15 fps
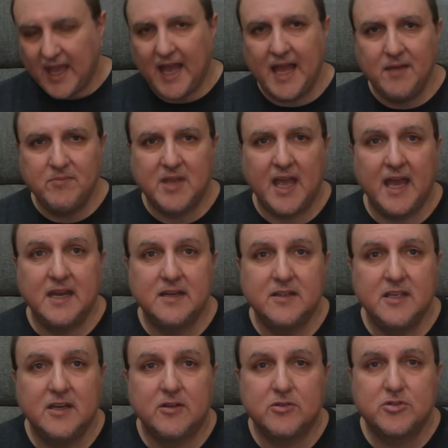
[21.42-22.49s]
I'm kind
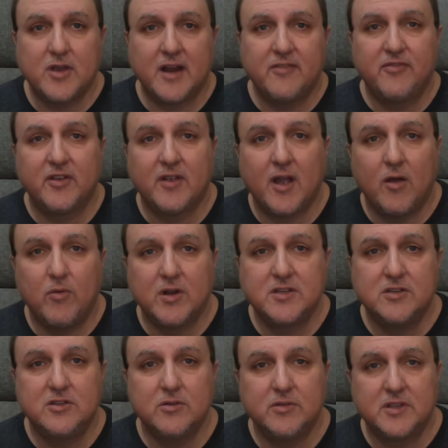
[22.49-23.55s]
of, trying to figure out what
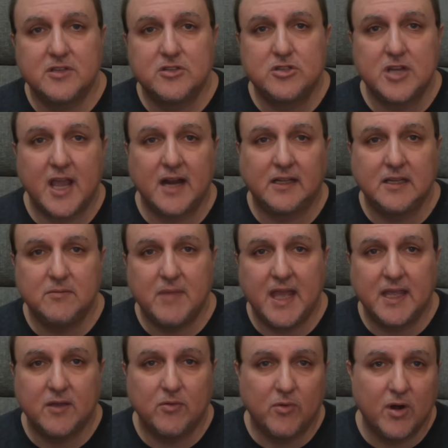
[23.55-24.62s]
to do with this channel and
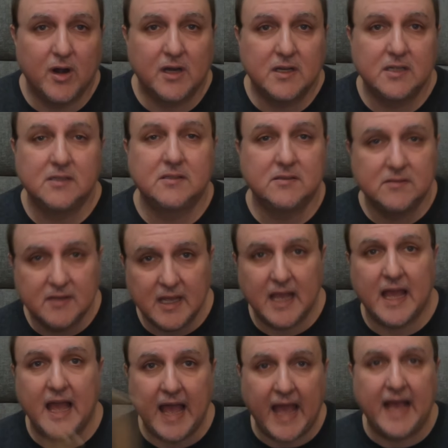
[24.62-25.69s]
make it work
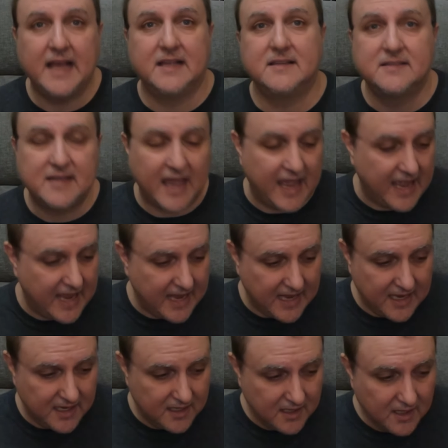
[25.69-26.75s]
as
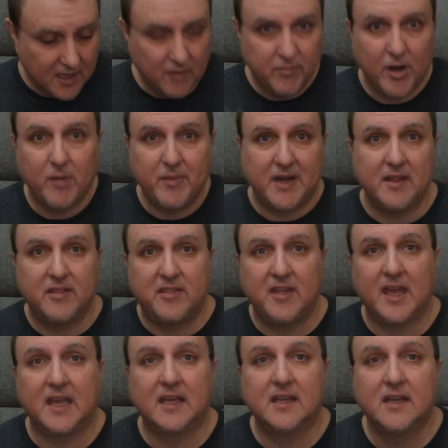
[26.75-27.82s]
a permanent
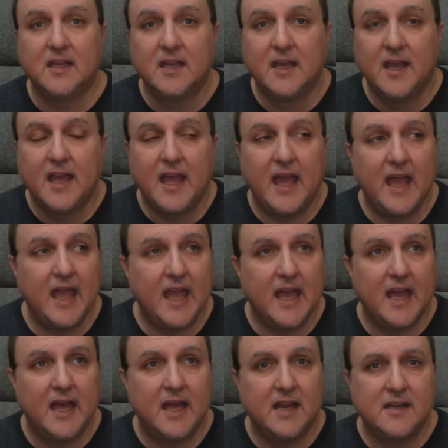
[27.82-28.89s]
thing.
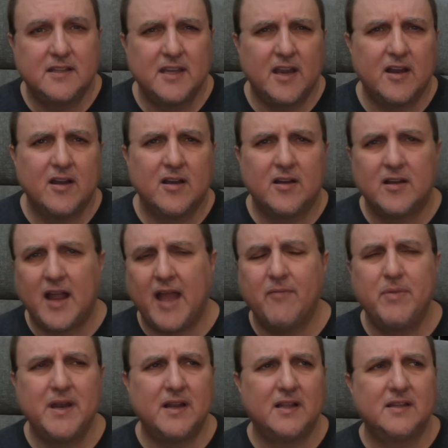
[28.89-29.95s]
And there have
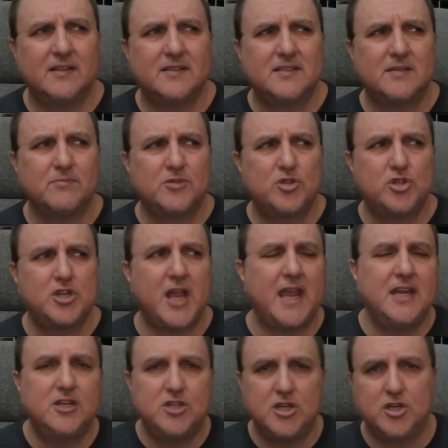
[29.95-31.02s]
been some
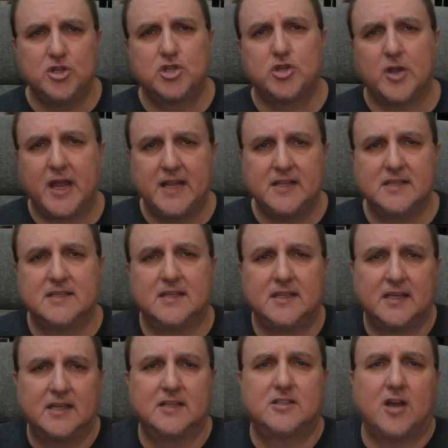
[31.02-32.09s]
changing trends in
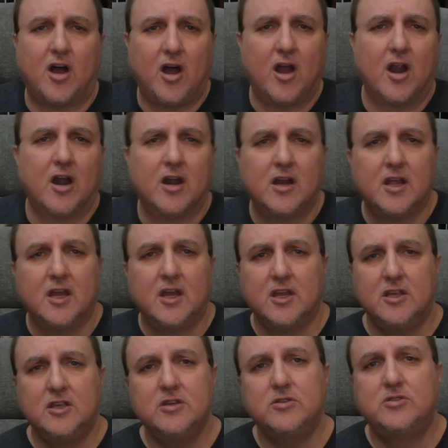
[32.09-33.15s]
the guitar
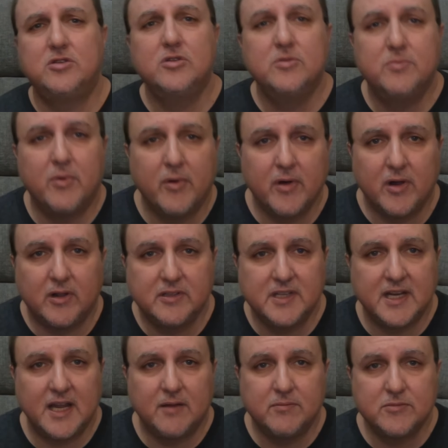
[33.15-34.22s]
YouTube world,
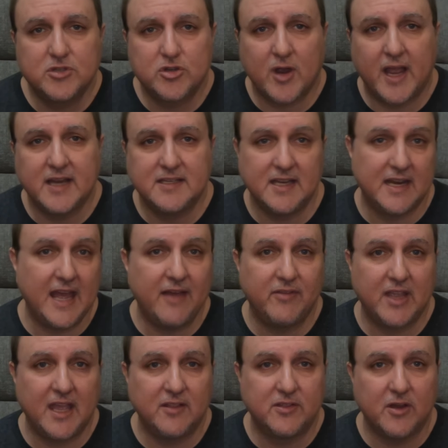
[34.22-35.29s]
and I'm trying to
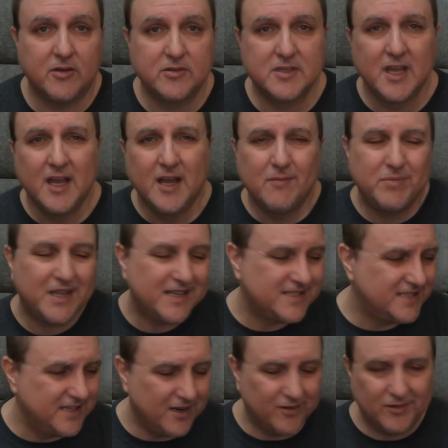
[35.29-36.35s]
navigate those.
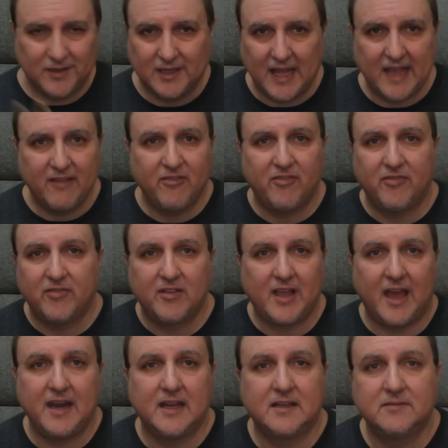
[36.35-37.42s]
Plus, life
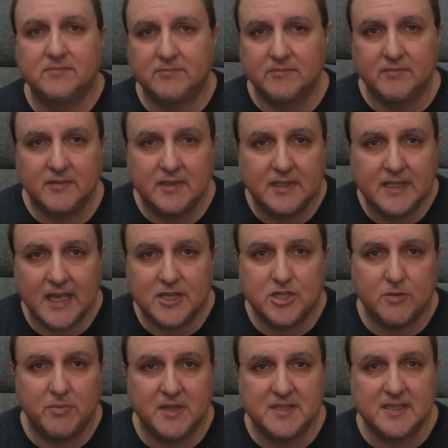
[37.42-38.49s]
kind of gets
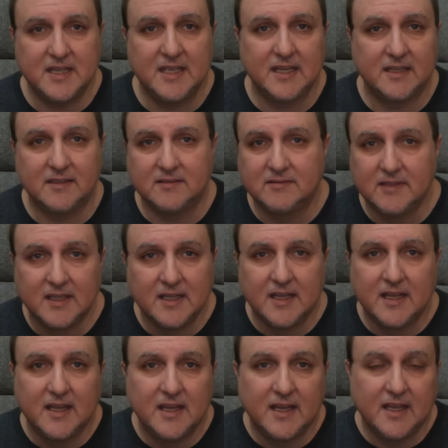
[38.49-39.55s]
you busy and
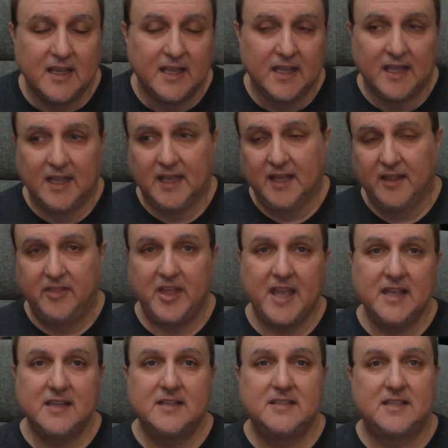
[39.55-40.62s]

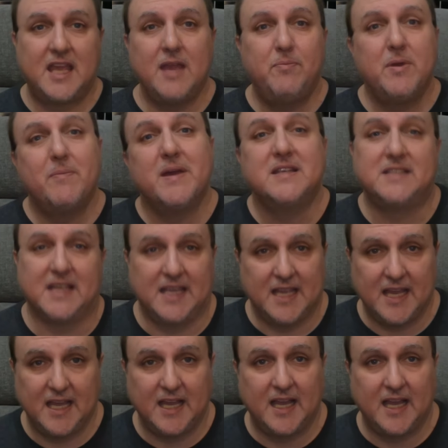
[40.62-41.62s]
things keep you busy.